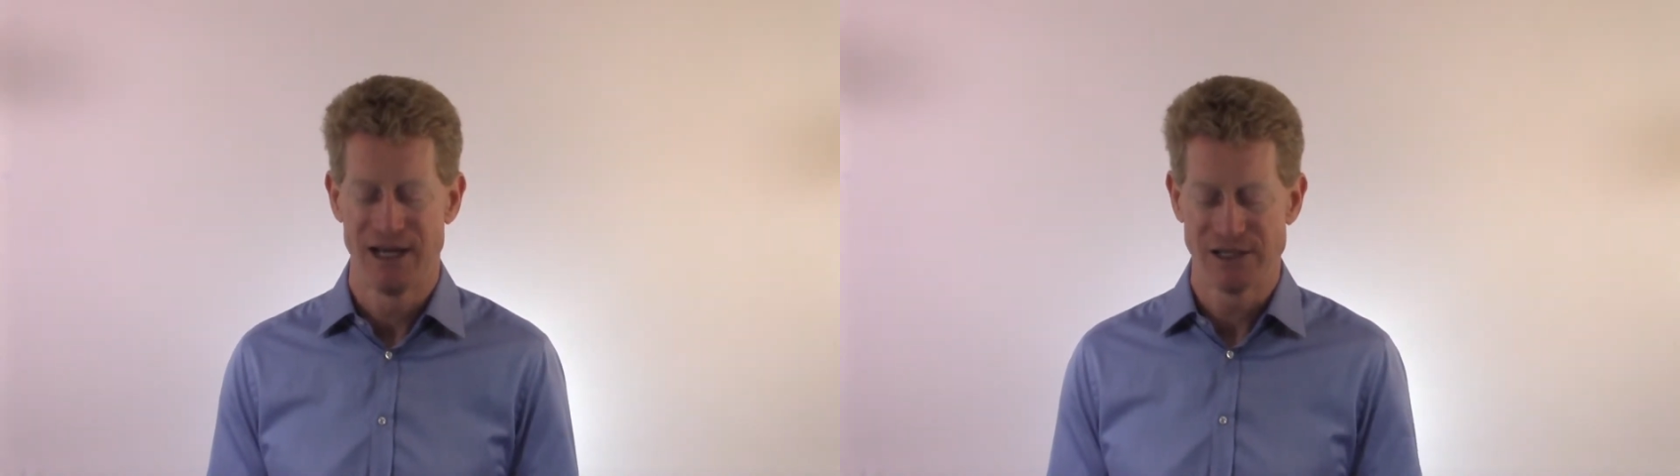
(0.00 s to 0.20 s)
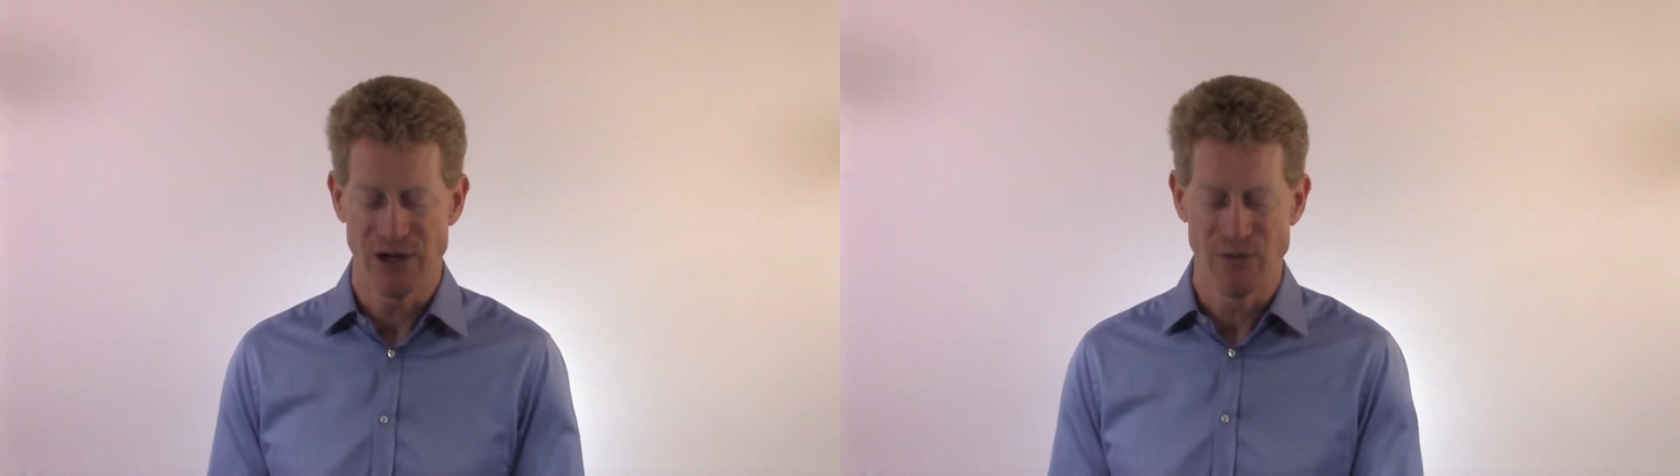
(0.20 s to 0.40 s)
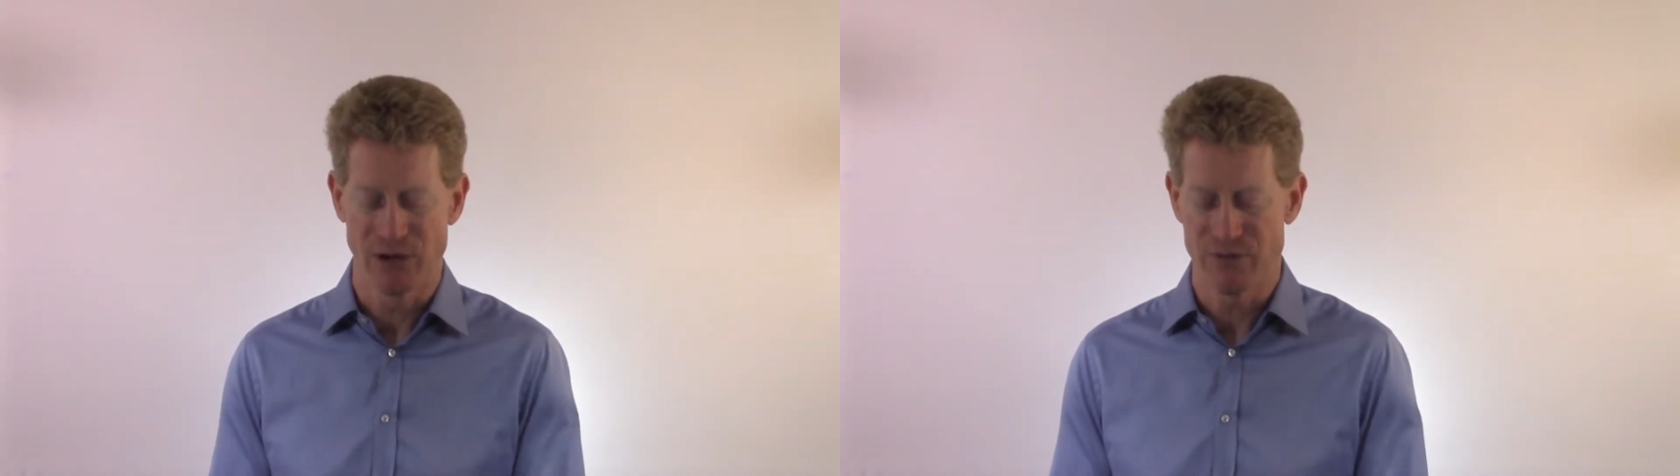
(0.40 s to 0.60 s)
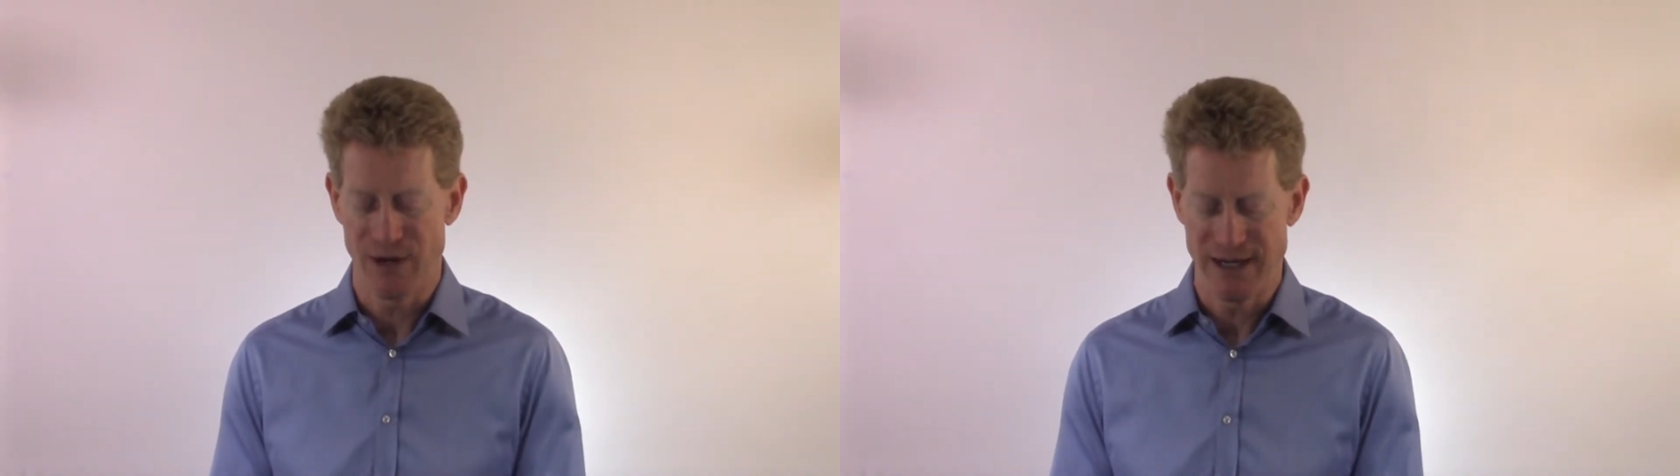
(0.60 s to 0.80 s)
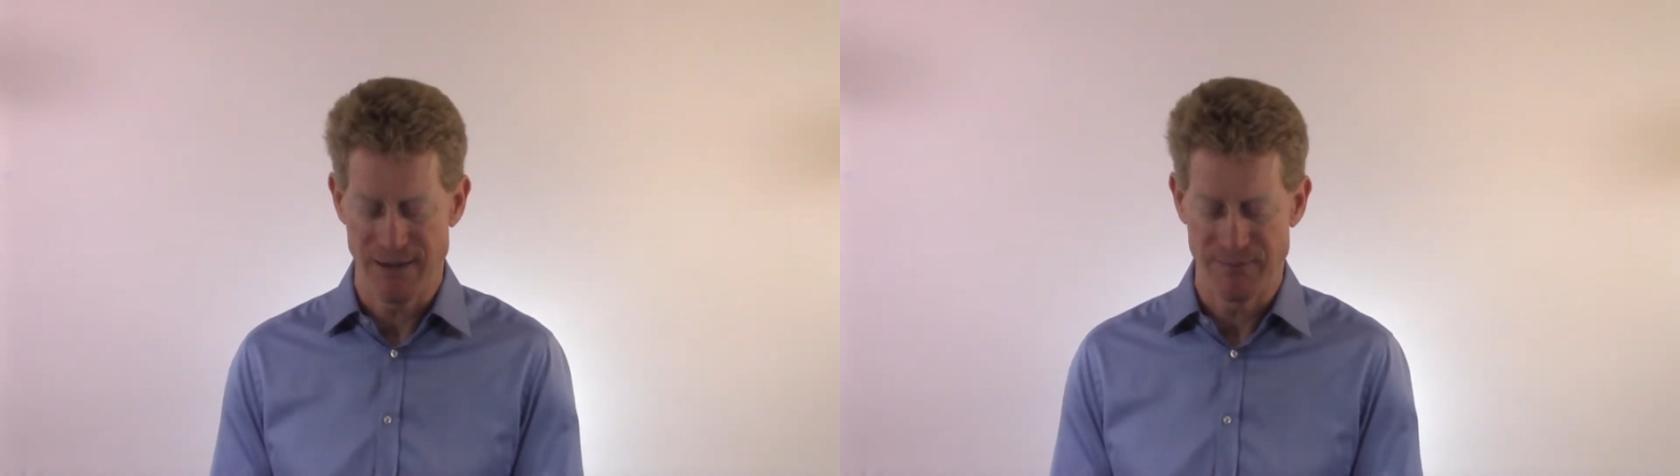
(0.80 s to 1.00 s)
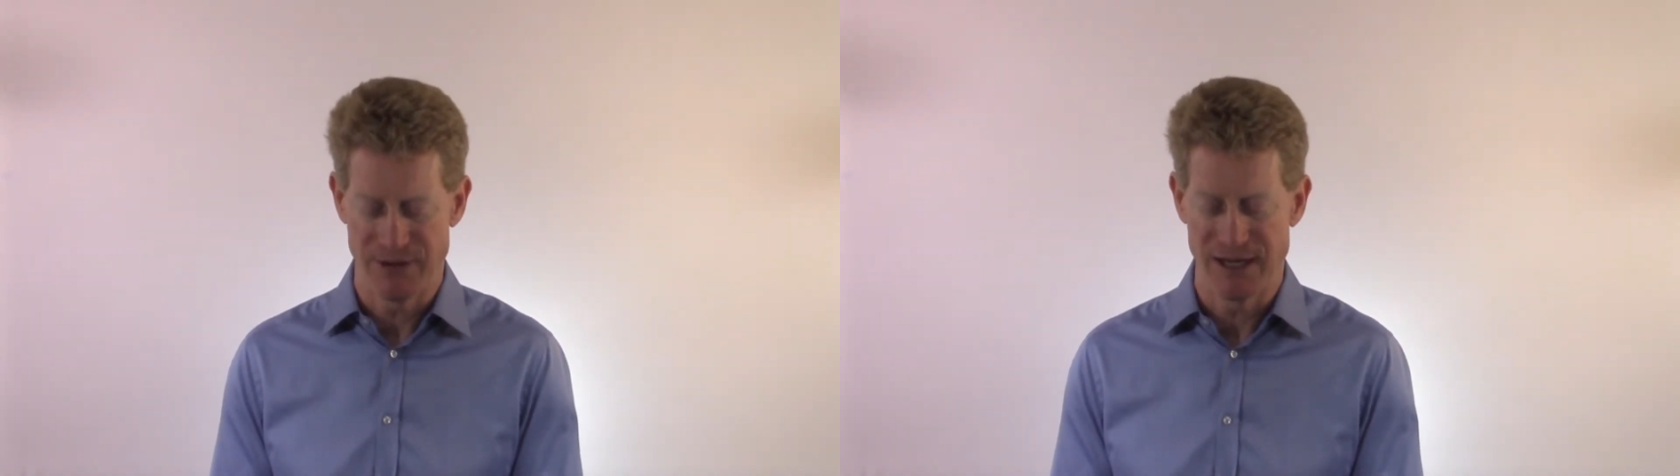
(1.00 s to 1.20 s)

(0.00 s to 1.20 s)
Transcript: So I'll work right up